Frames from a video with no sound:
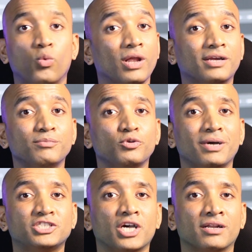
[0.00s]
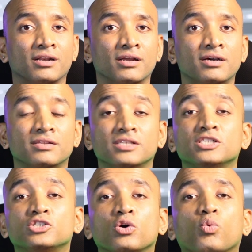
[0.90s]
Welcome to my channel. This
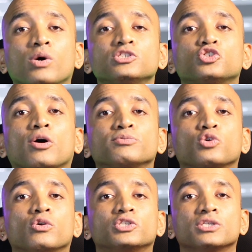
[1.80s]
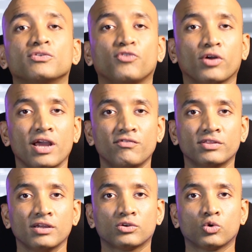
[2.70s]
is your one-stop solution for
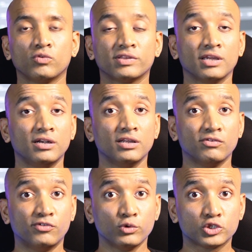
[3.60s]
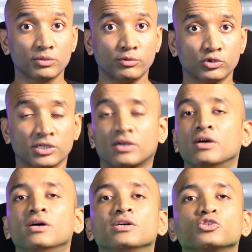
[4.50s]
everything to do with Indian fusion music.
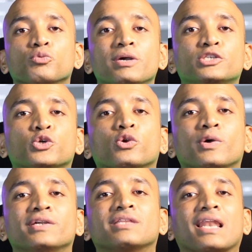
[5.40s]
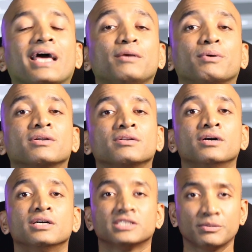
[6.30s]
So make sure you hit the like button,
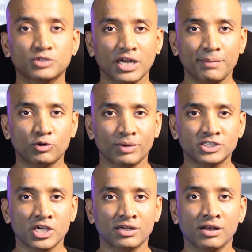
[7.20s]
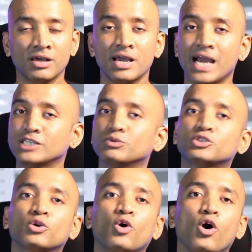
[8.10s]
subscribe to my channel, and
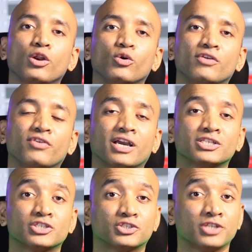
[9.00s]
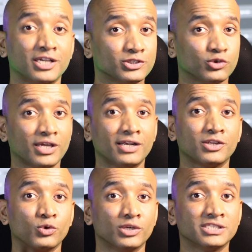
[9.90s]
switch on all notifications so that
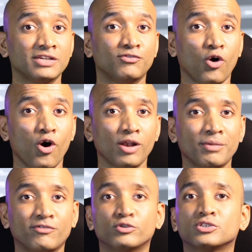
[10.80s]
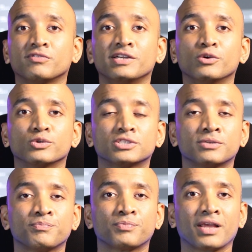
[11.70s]
you receive all my future videos.
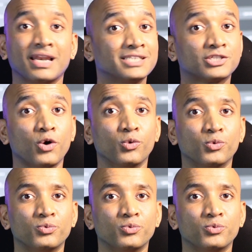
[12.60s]
Let's go.